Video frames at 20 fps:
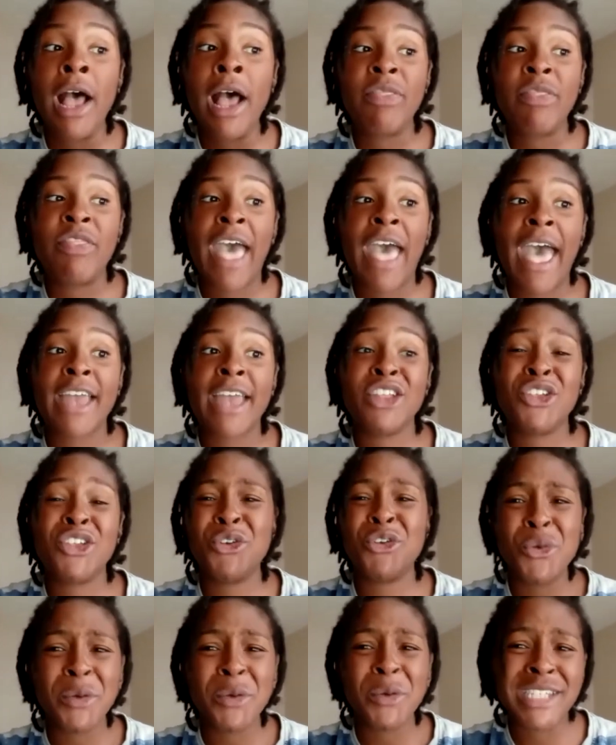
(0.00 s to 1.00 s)
that you
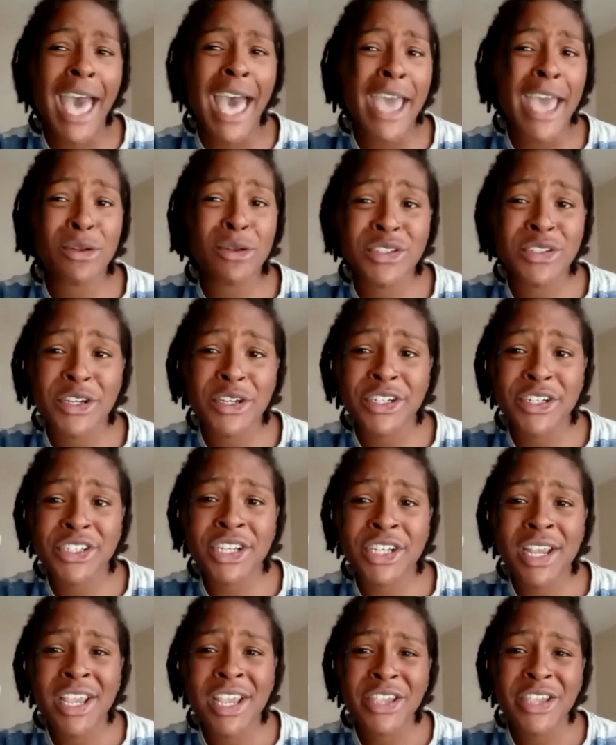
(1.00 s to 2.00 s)
do a title
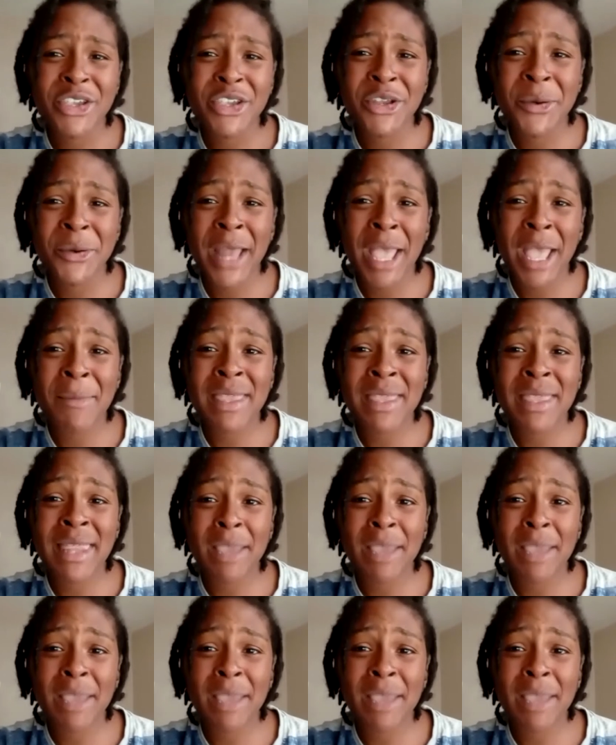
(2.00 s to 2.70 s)
search you know what I mean?